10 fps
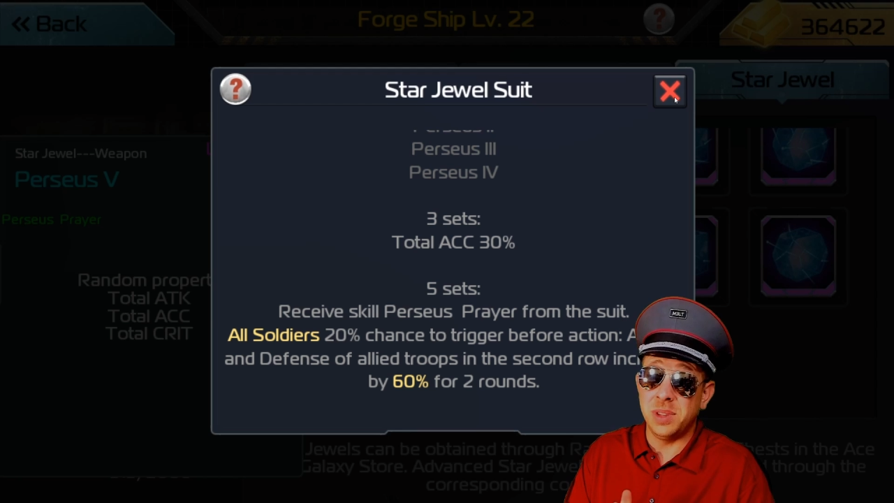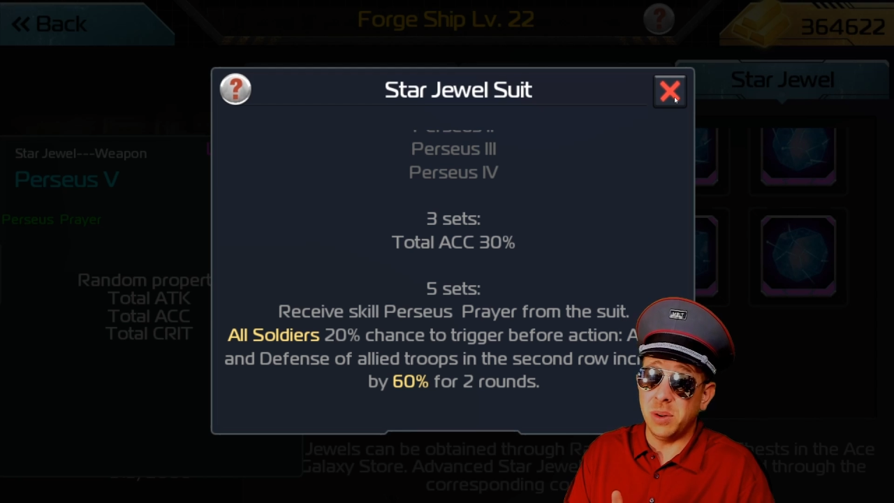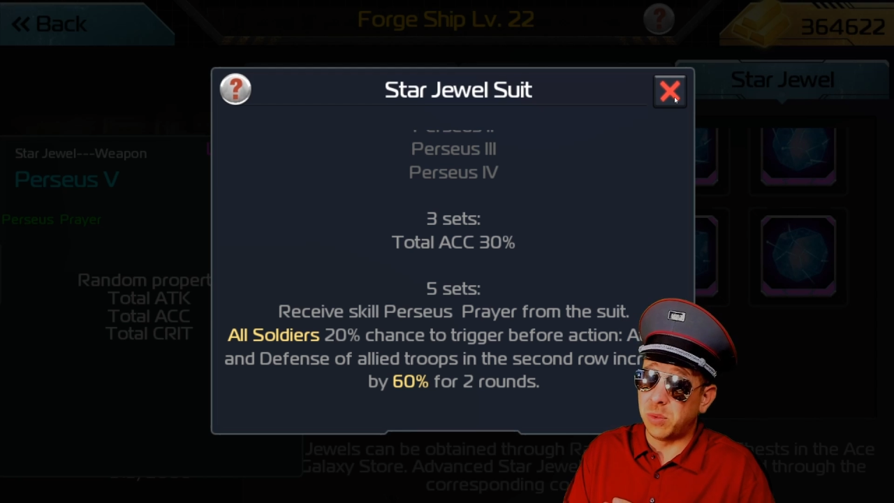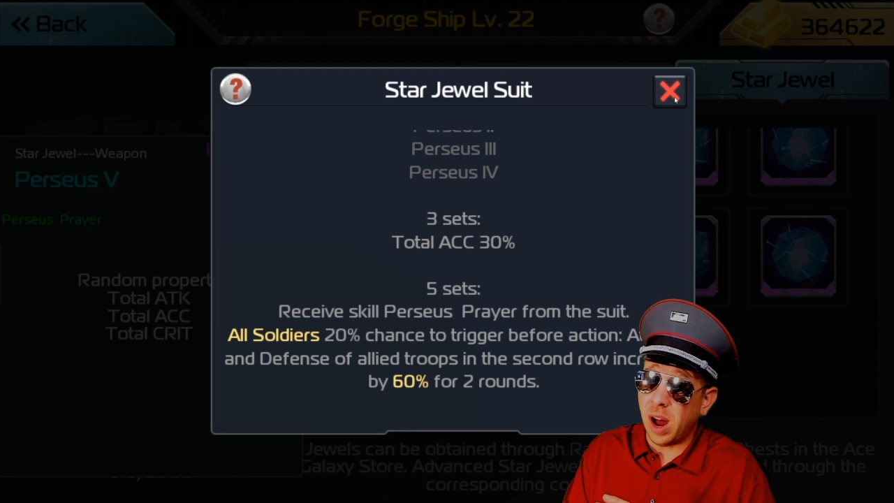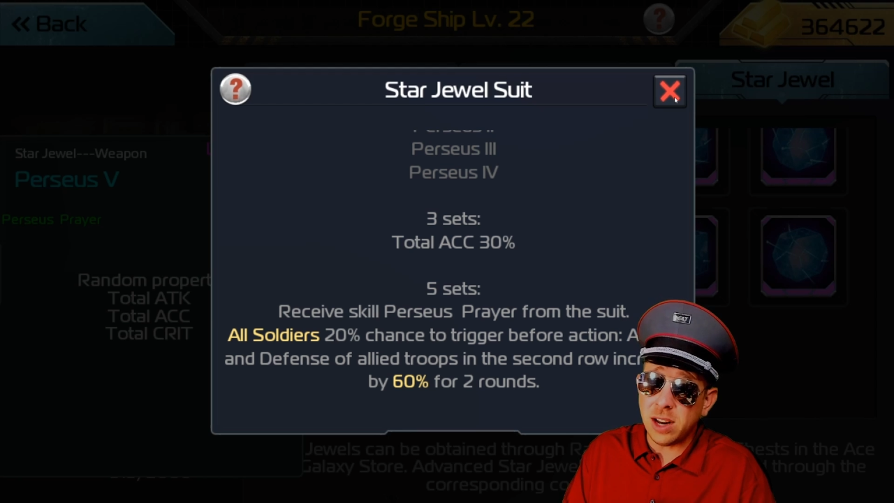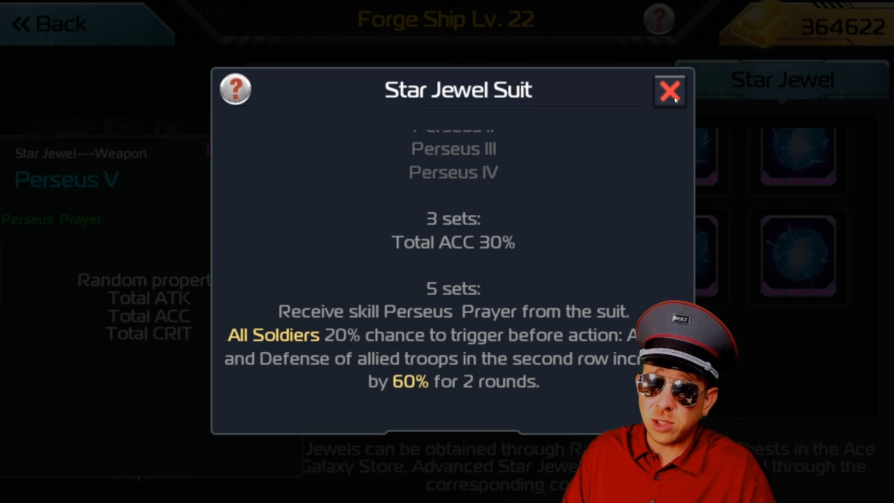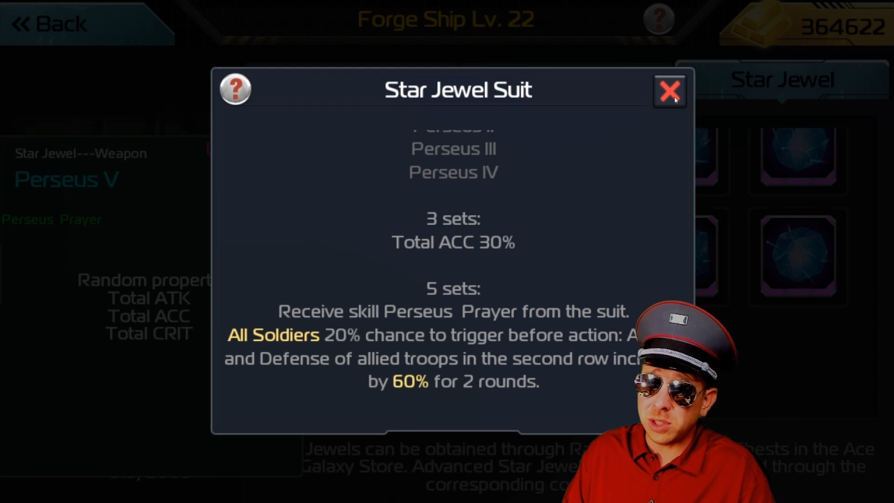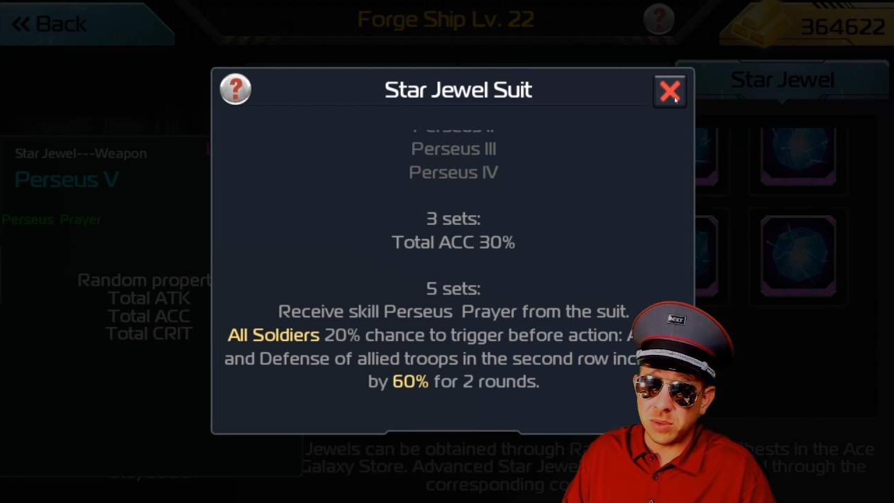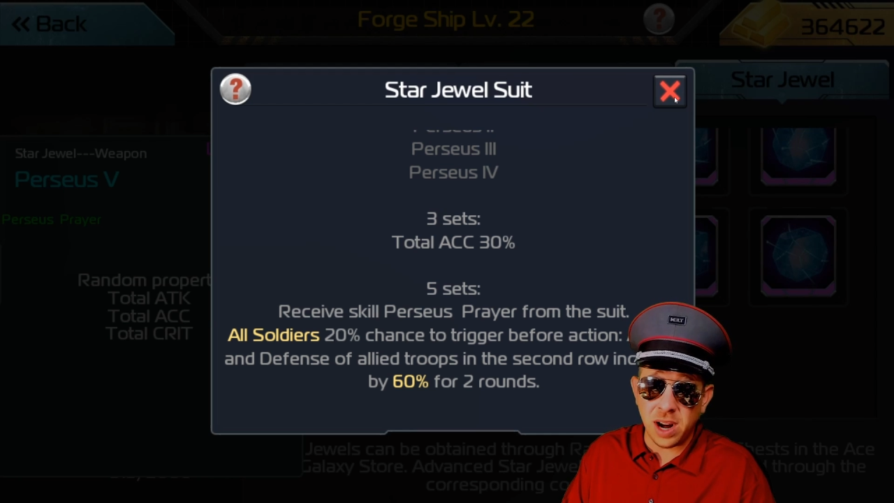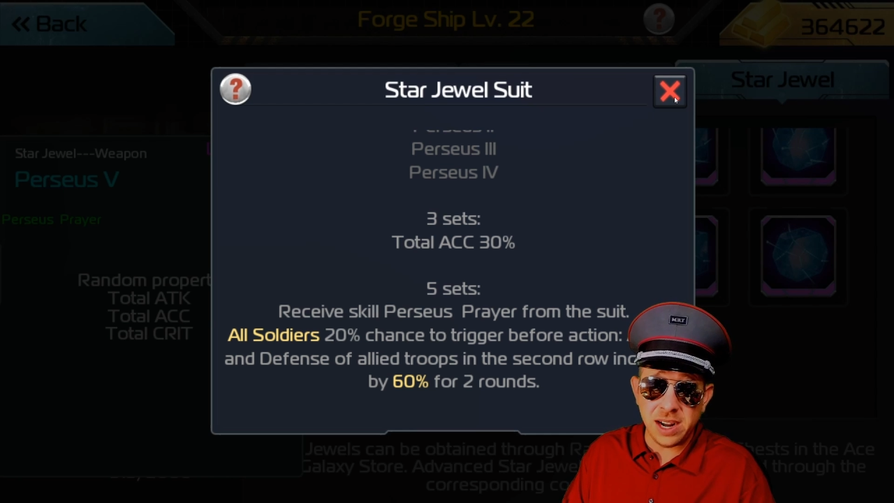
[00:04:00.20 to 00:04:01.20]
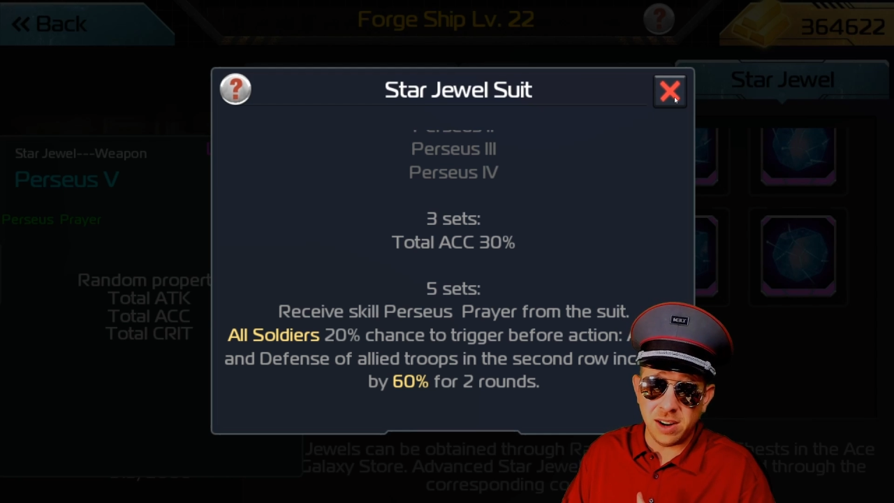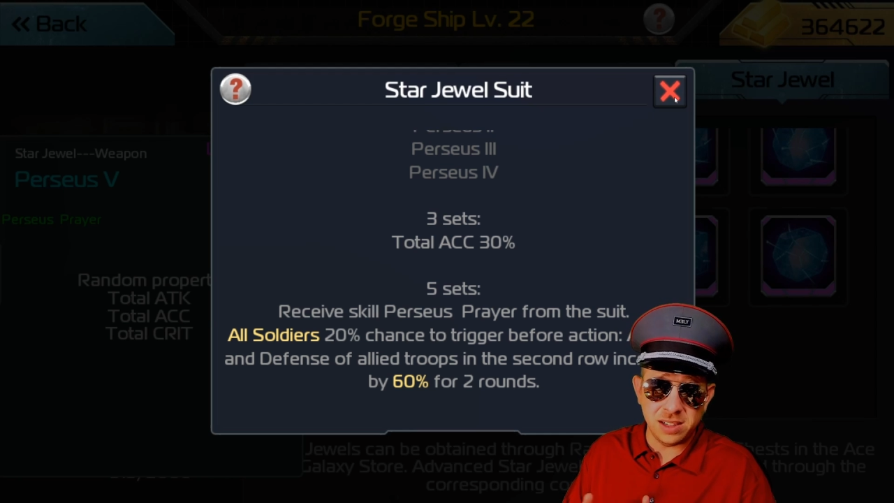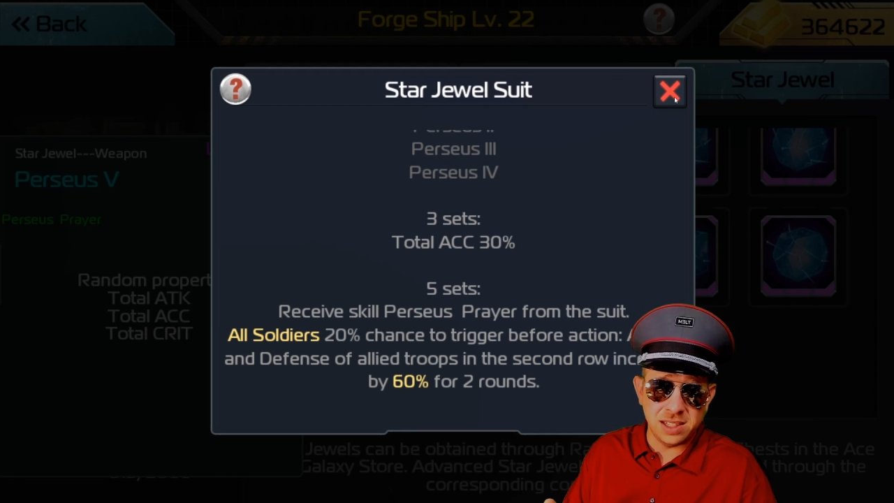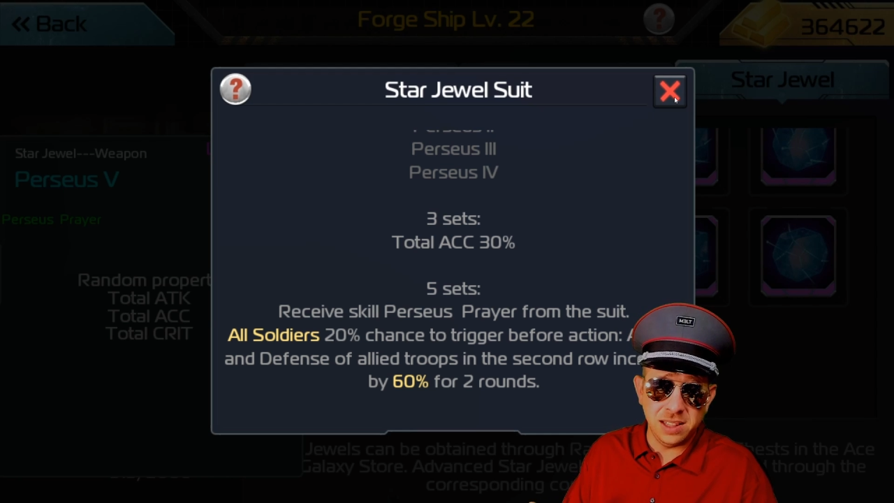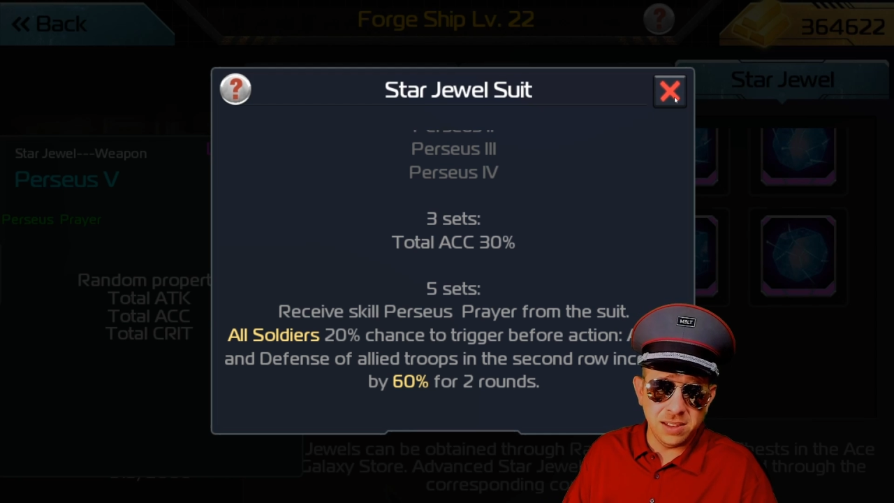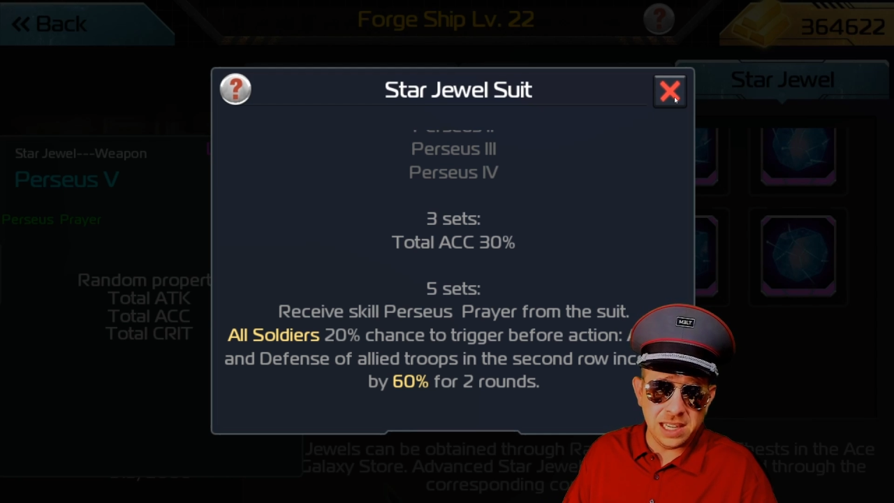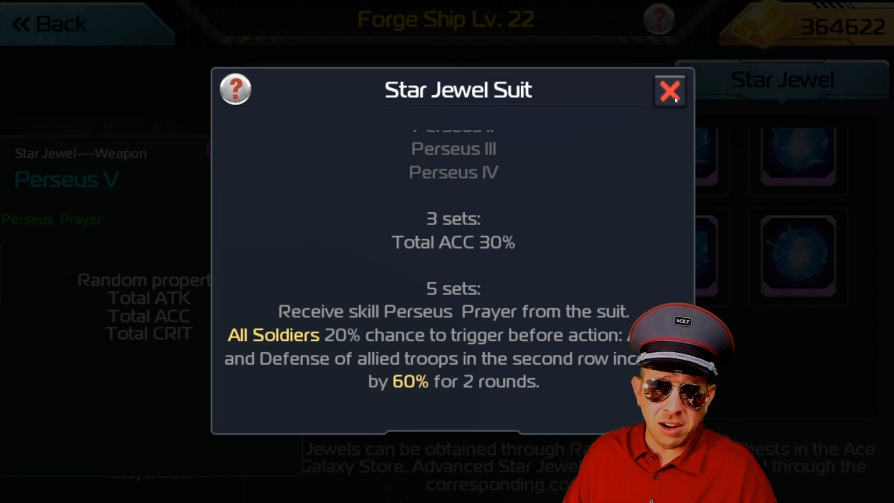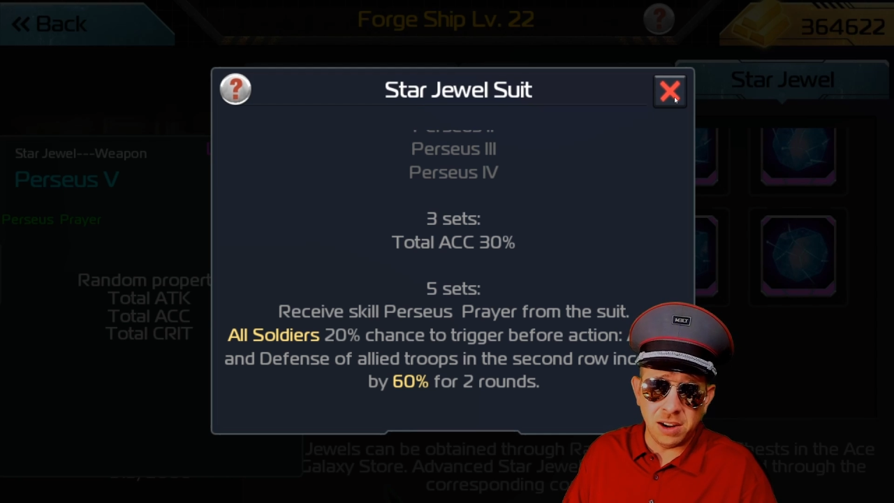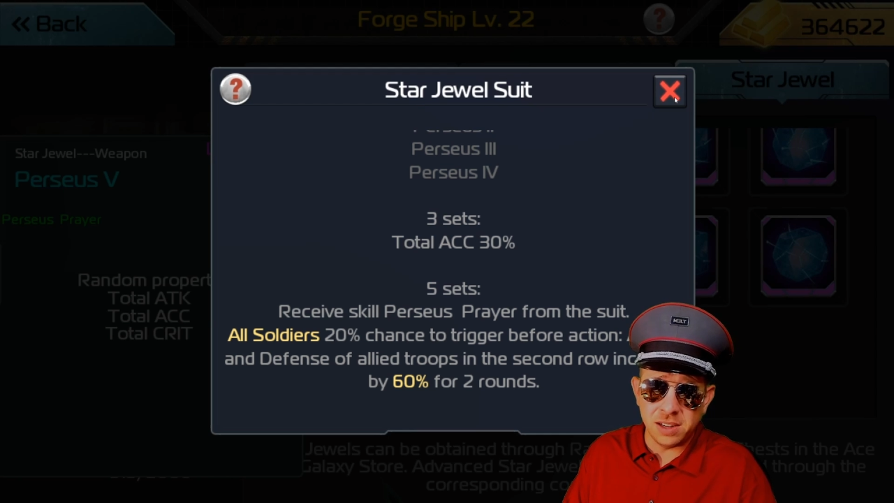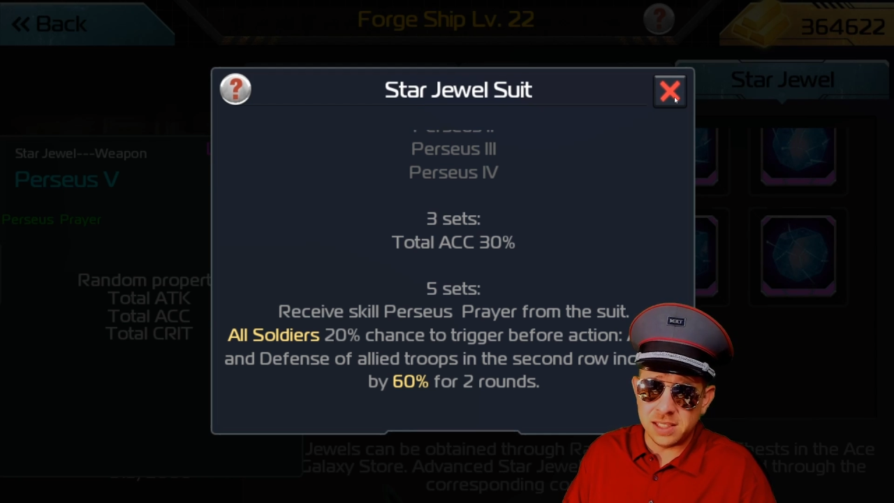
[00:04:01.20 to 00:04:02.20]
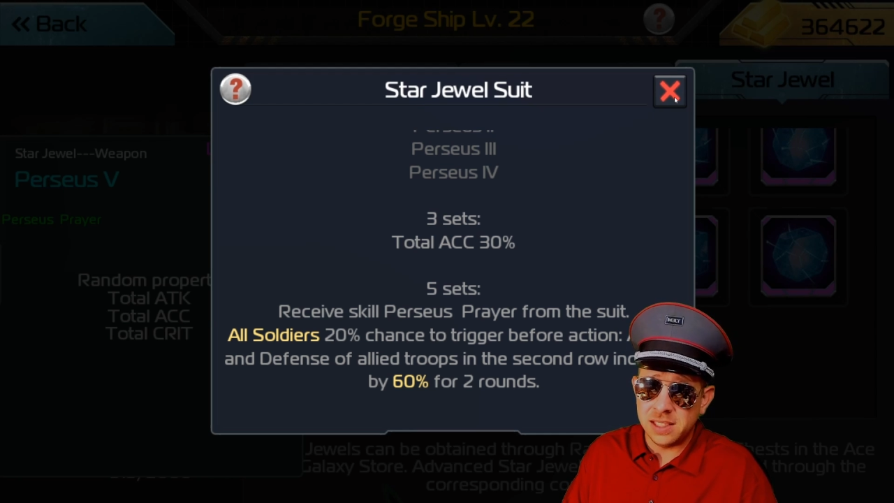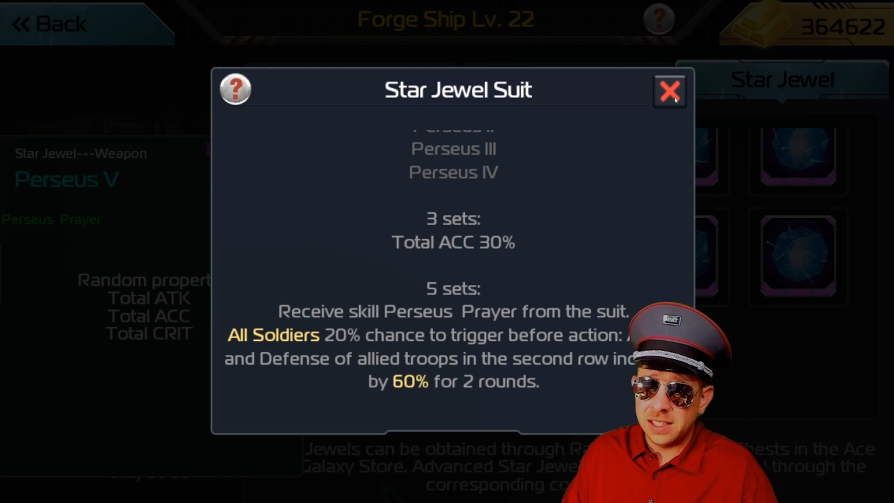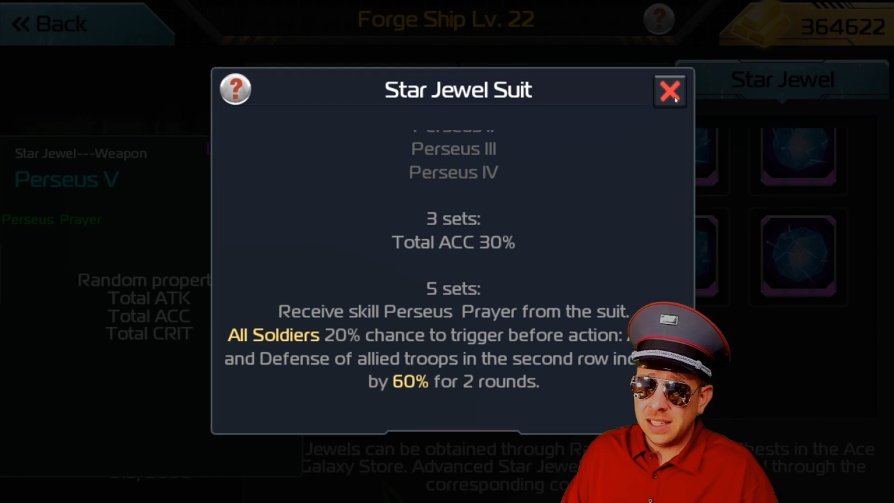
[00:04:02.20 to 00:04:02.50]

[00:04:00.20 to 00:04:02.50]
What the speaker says: Rogers and Reinhardt clearly aren't.